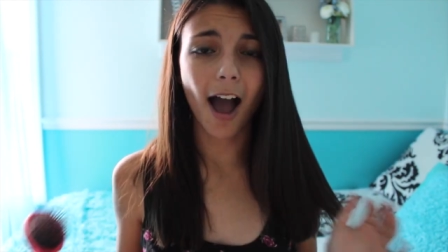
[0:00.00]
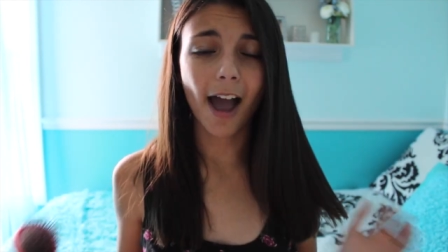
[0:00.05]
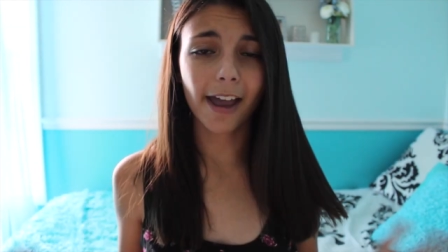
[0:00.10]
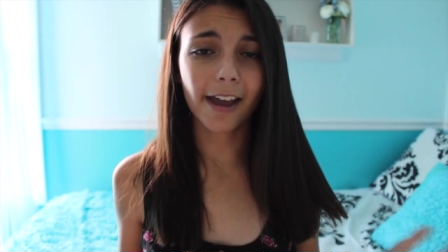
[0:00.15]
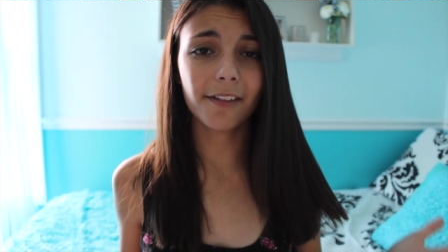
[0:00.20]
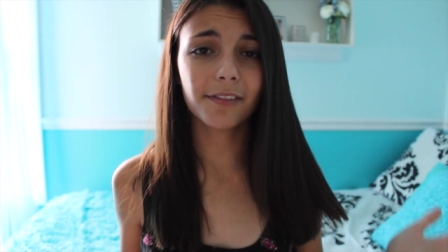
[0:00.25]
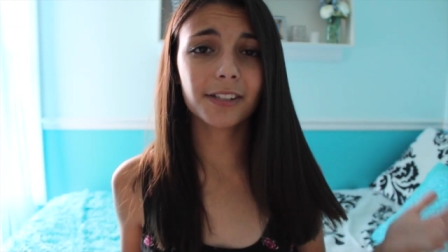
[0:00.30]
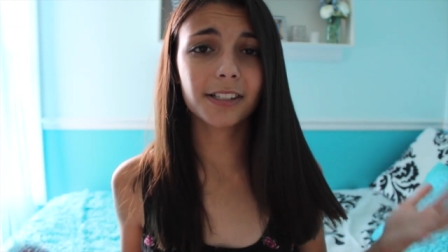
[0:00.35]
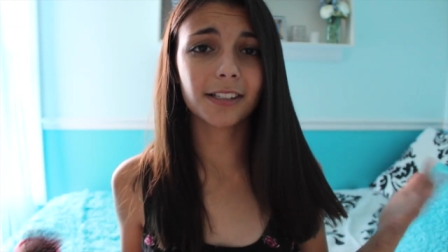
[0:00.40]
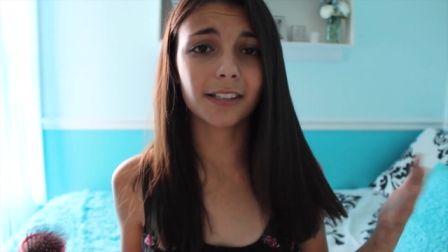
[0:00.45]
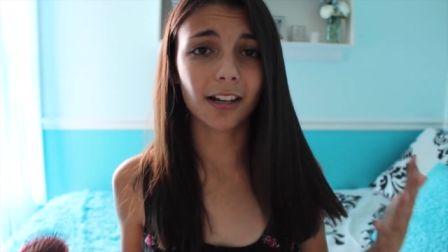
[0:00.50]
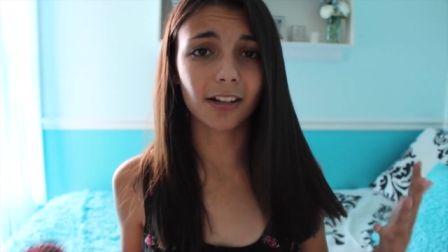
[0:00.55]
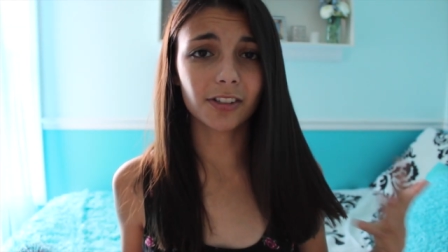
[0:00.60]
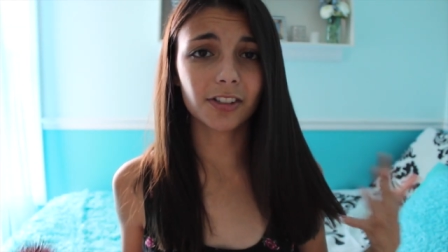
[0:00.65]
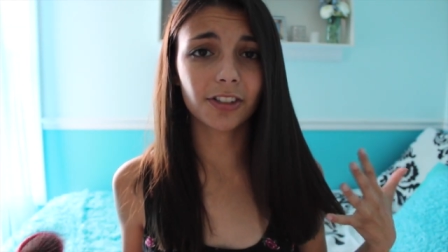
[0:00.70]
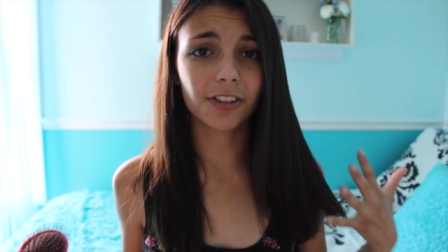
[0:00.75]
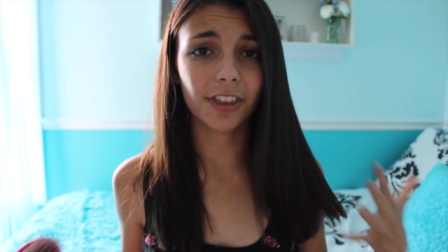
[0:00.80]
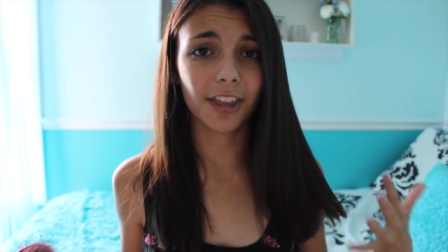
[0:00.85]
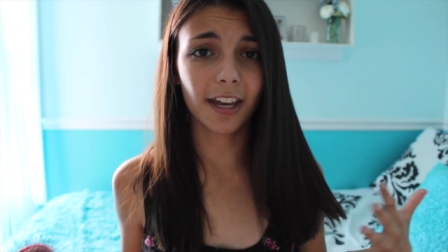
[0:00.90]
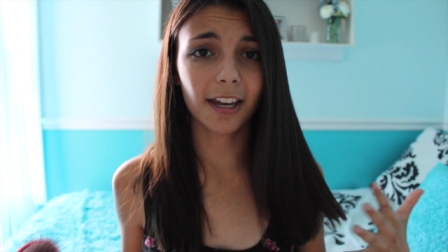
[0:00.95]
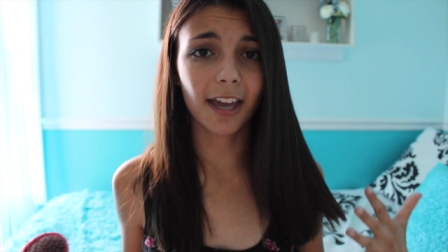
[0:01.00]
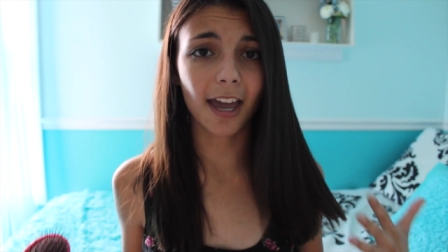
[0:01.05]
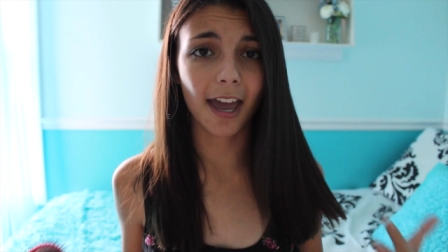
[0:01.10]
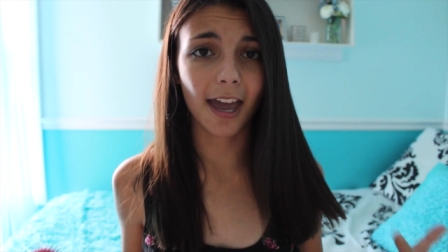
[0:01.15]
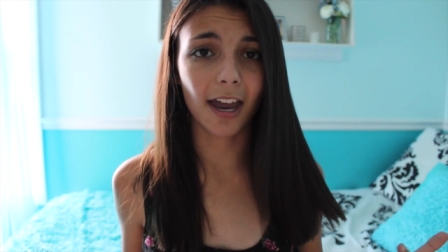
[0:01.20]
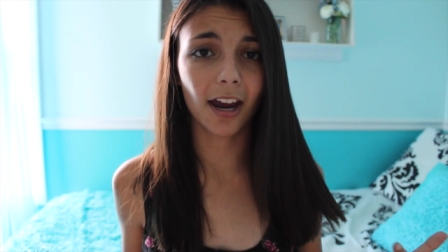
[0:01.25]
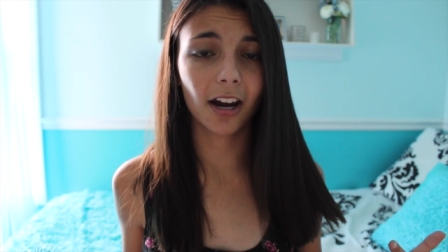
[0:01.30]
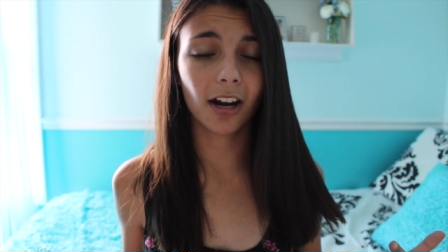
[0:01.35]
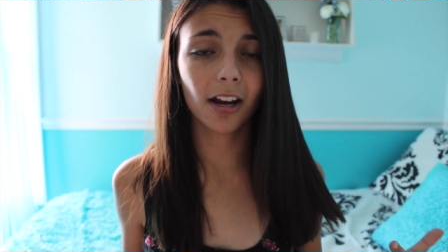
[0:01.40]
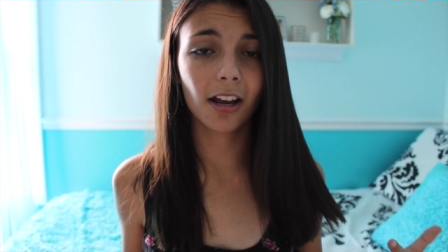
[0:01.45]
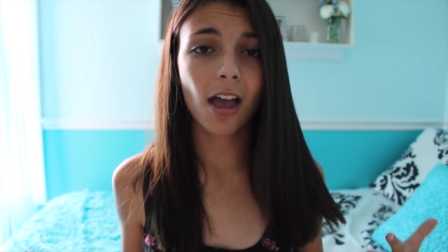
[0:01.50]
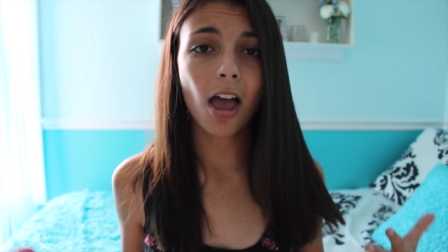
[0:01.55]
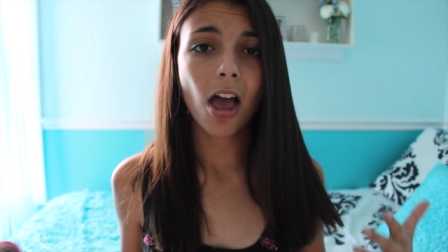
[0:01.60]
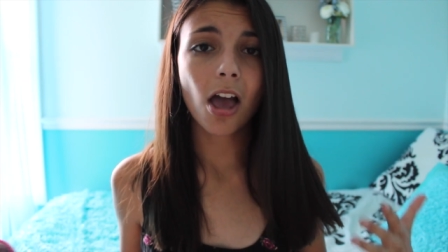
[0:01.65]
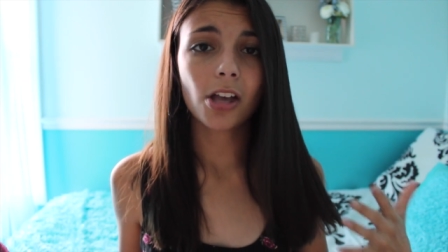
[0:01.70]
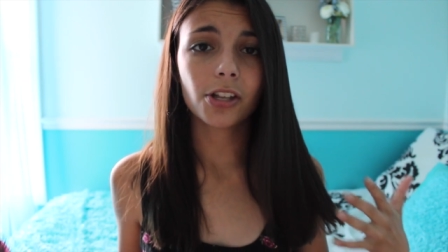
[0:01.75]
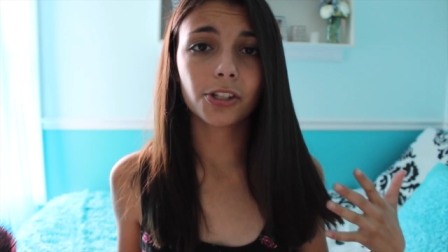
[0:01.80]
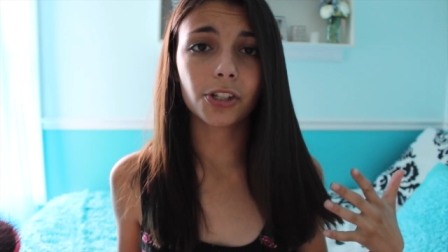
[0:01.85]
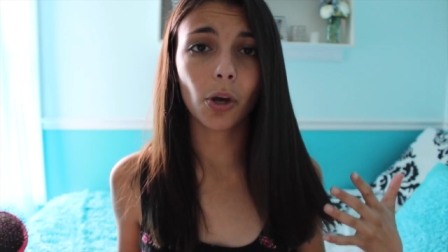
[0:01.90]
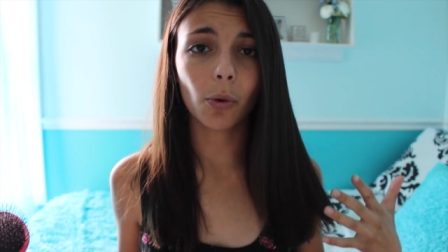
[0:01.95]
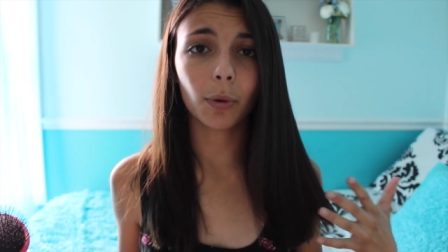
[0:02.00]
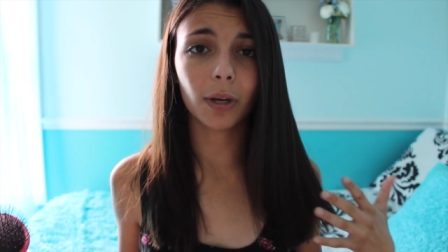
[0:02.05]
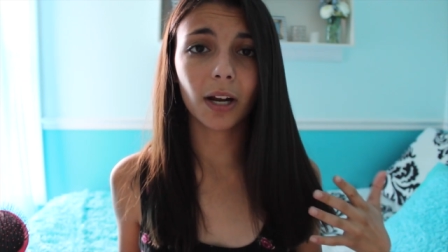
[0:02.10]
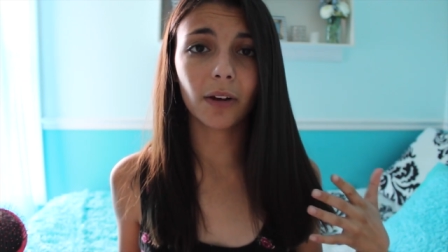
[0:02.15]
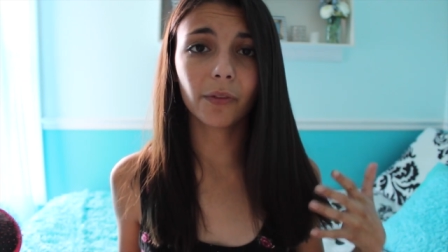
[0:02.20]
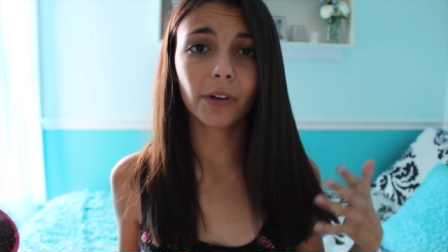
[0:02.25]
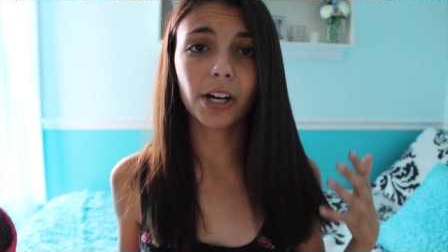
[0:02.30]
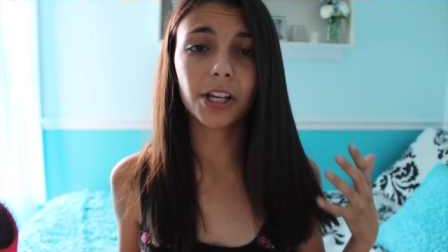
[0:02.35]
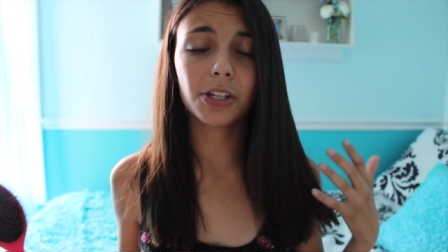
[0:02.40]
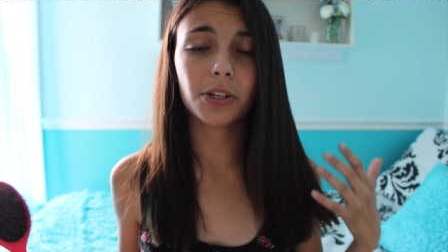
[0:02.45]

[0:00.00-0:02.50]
I have such thick hair, so whenever I